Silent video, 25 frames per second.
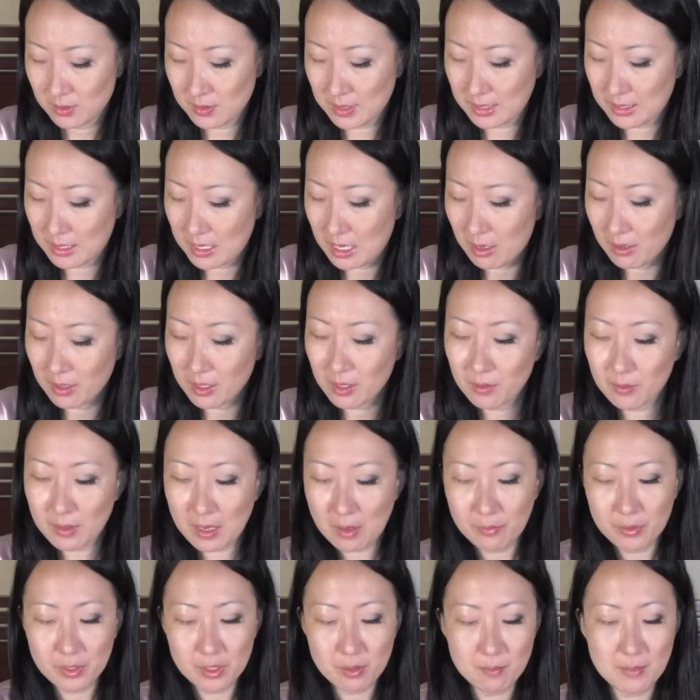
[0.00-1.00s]
So I carry
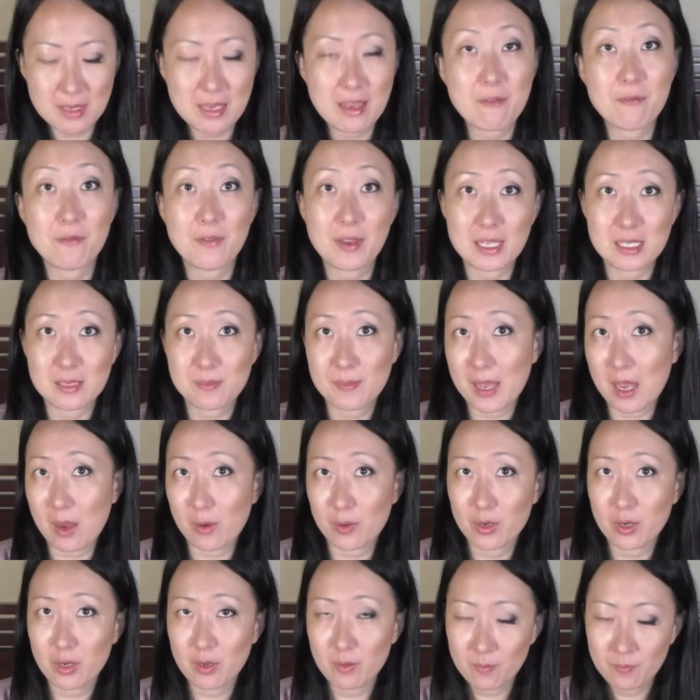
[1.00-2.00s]
around with me a face
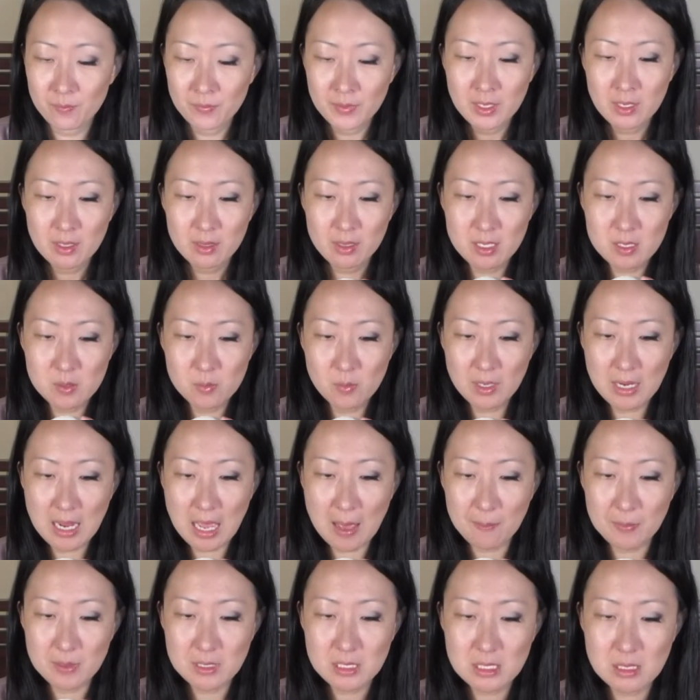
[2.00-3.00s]
powder. This one
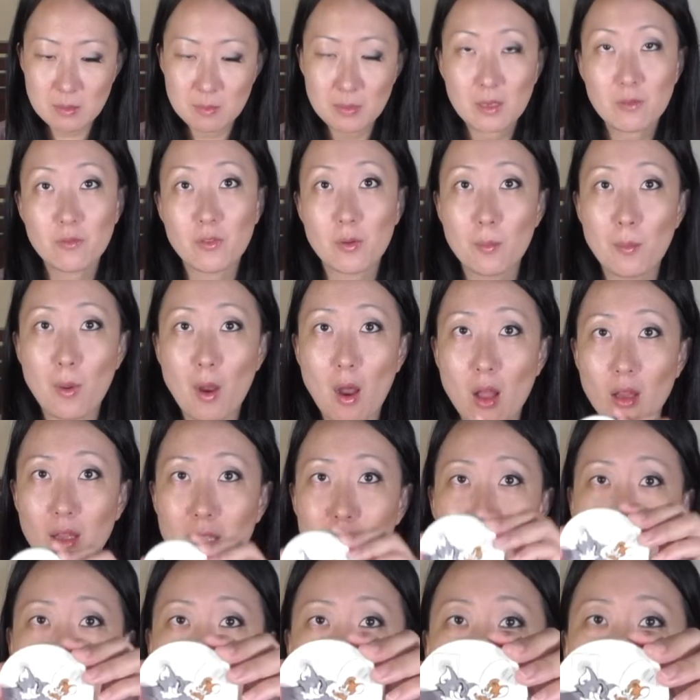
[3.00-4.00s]
happens to be from Paul
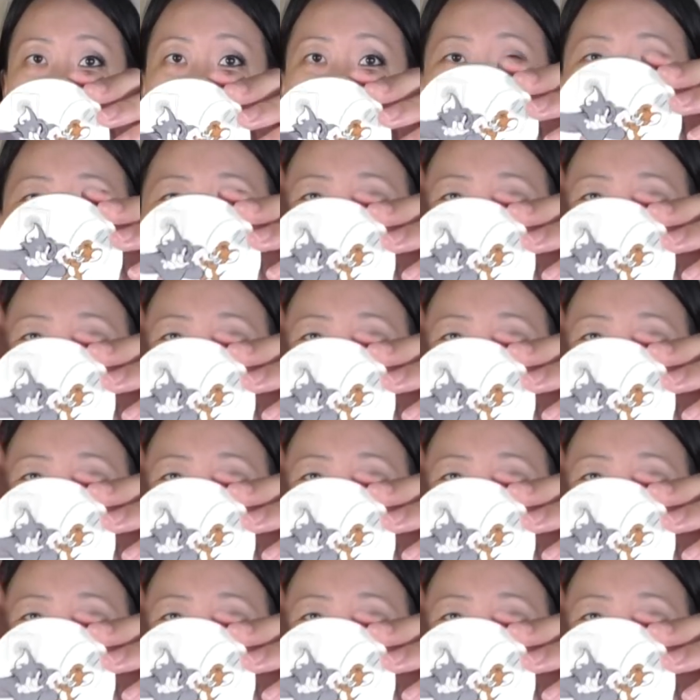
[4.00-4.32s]
and Joe.